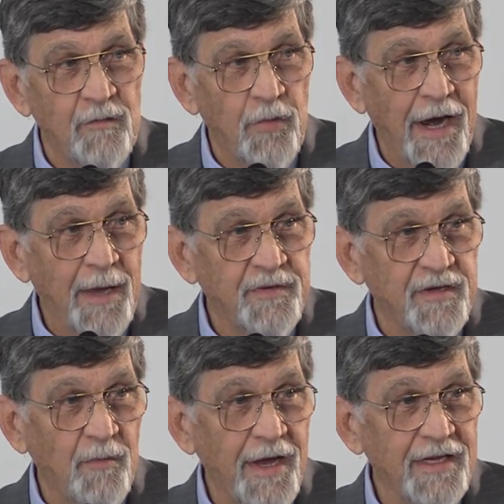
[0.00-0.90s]
perhaps
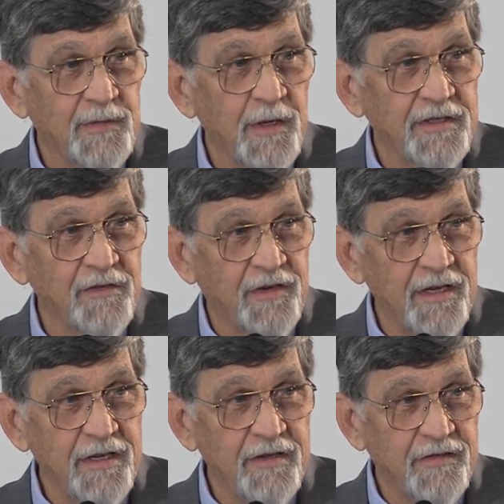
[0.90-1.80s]
some aspects of
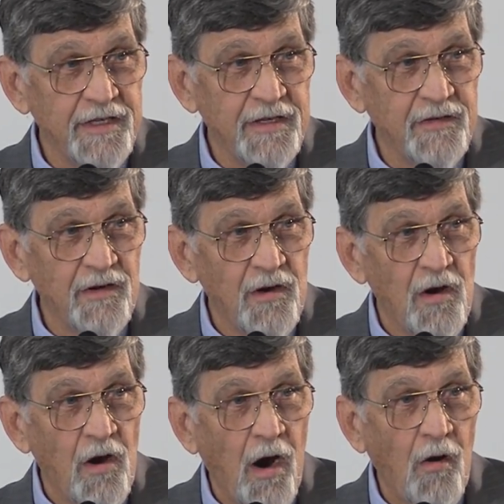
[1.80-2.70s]
kidney disease,
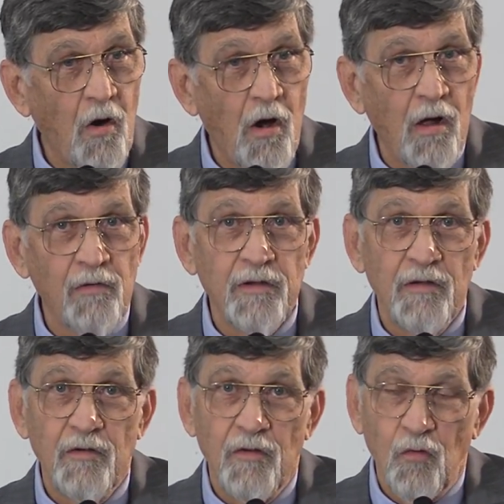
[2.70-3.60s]
are
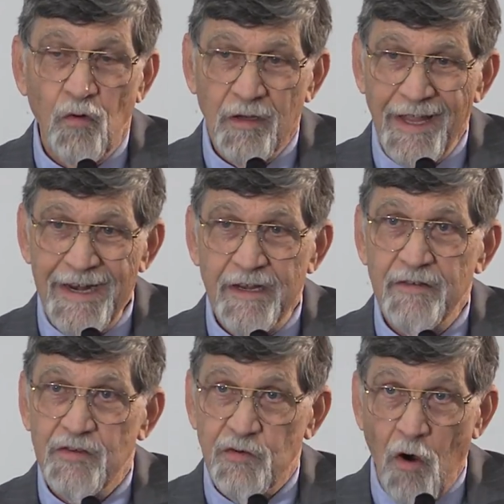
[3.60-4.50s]
all related
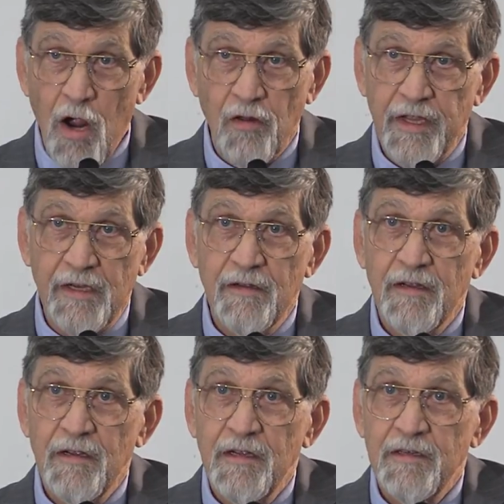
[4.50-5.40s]
strongly
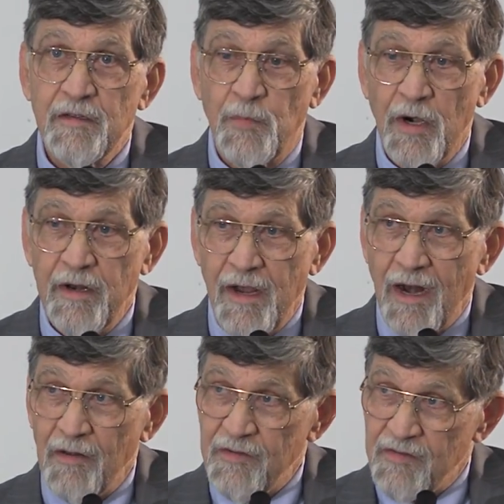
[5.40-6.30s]
to
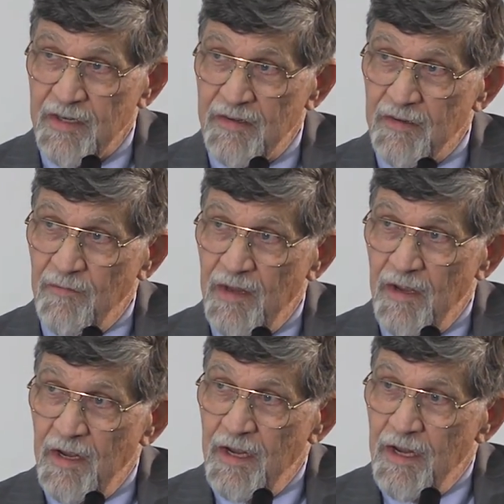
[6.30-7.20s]
periodontal disease.
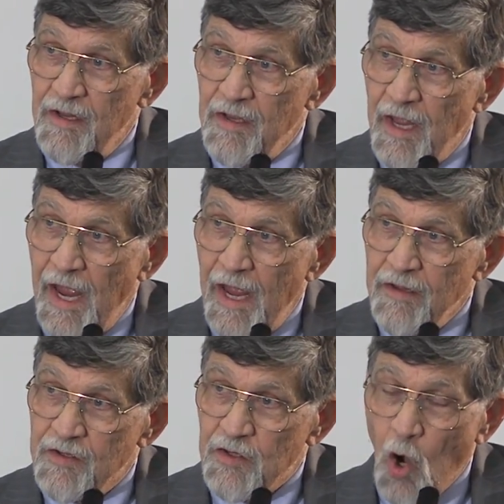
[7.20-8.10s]

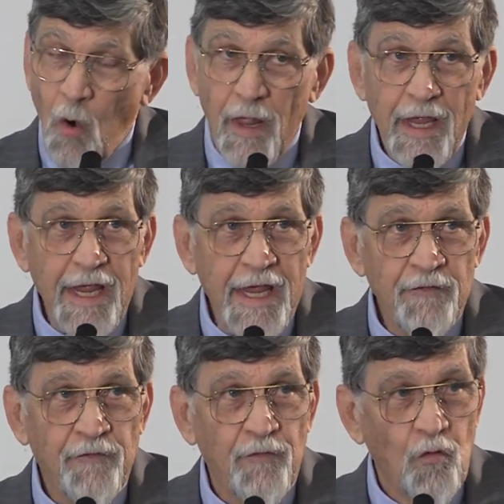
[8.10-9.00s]
So
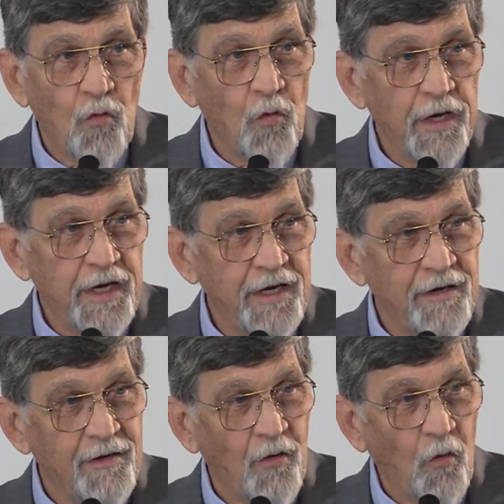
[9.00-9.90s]
if we
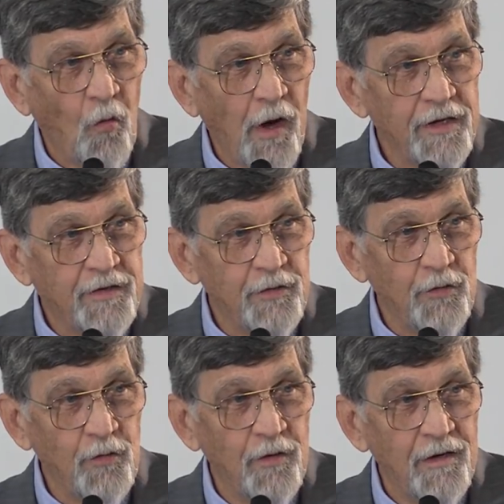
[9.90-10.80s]
want to